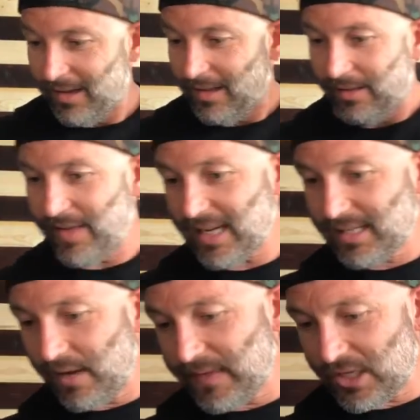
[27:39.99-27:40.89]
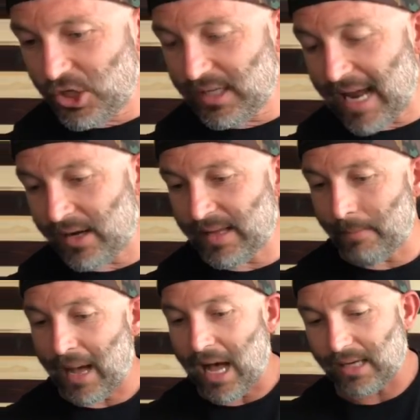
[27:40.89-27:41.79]
they stuffed that shit down in that
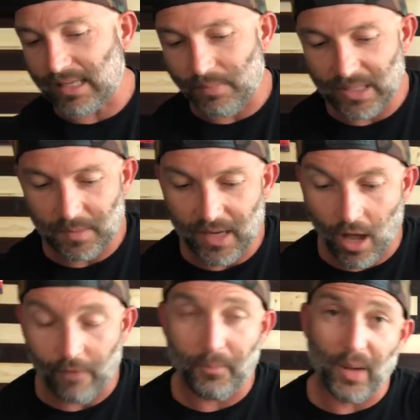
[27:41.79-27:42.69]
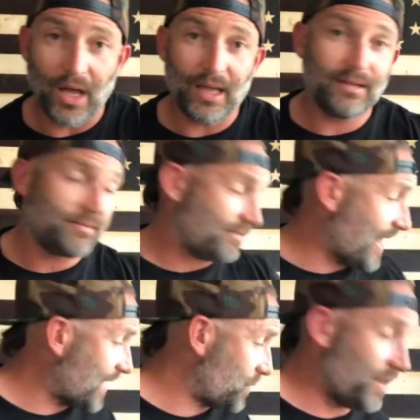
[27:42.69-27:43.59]
box. That pissed me off. But
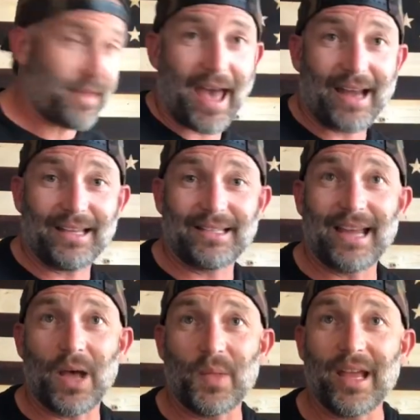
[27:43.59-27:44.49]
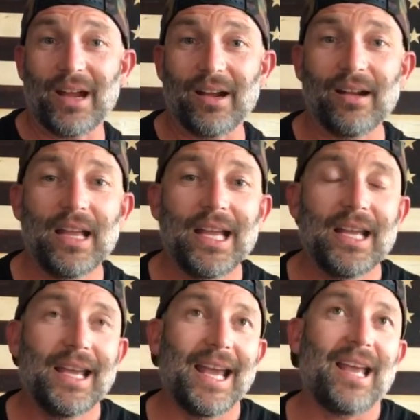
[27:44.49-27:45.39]
that's what that is down there.
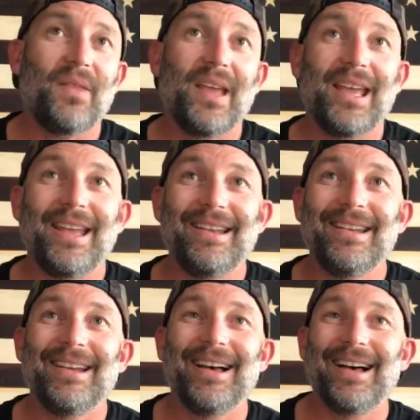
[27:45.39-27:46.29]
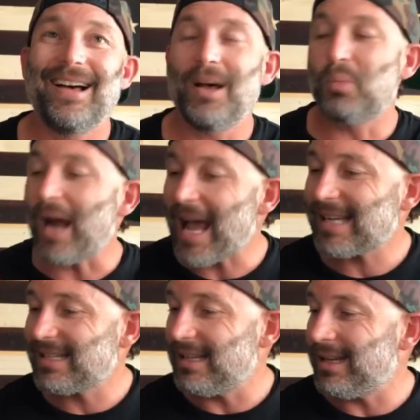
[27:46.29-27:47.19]
And then
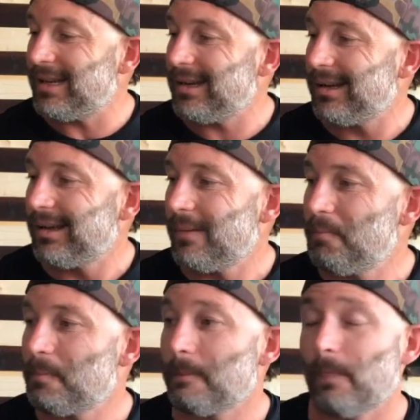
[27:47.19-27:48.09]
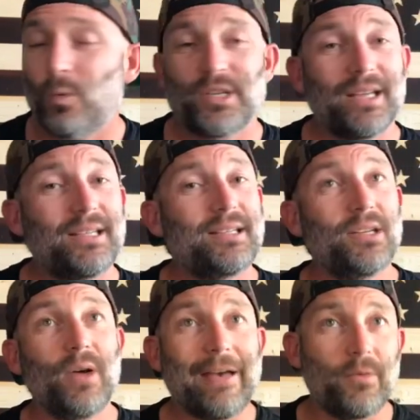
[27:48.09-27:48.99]
Braxton, which I
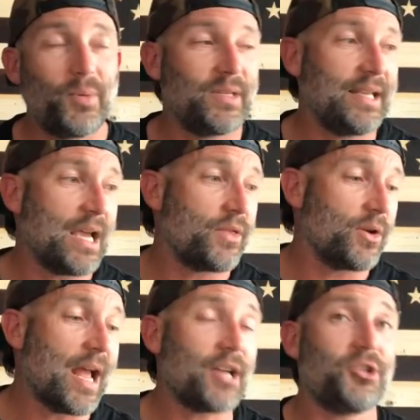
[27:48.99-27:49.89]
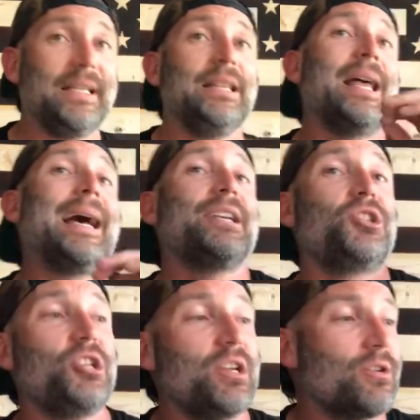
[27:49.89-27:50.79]
still haven't put together. Actually,
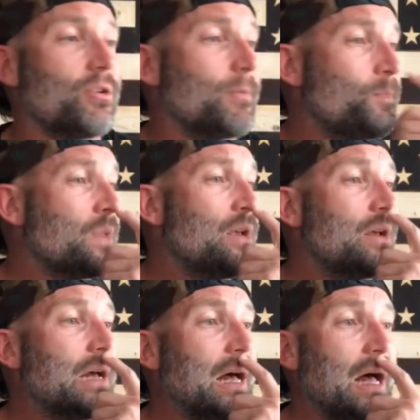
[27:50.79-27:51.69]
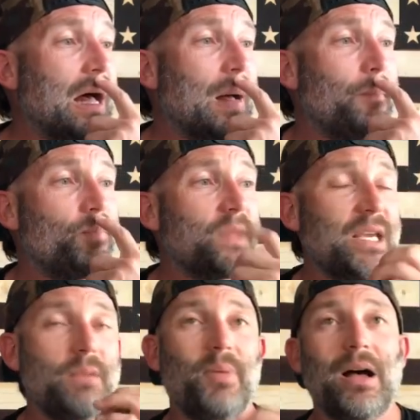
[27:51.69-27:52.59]
last year,
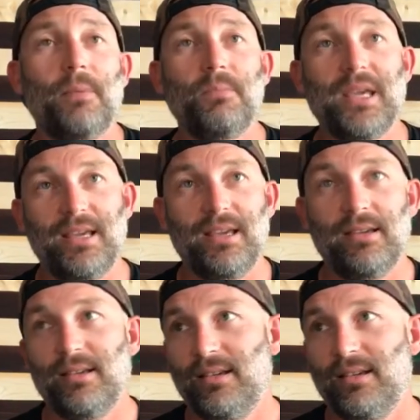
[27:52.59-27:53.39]
he bought me